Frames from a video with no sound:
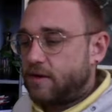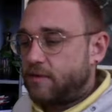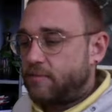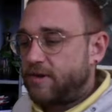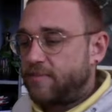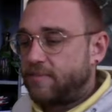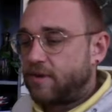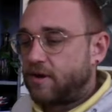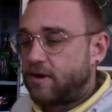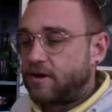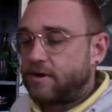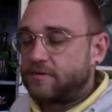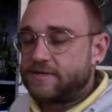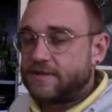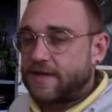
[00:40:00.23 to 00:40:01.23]
people are
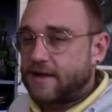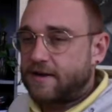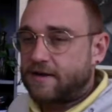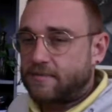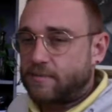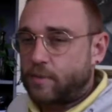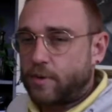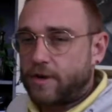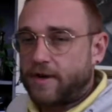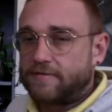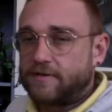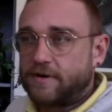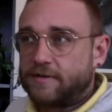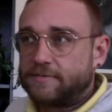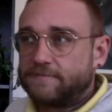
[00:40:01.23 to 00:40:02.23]
out to get him or
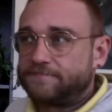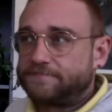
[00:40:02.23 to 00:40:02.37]
whatever.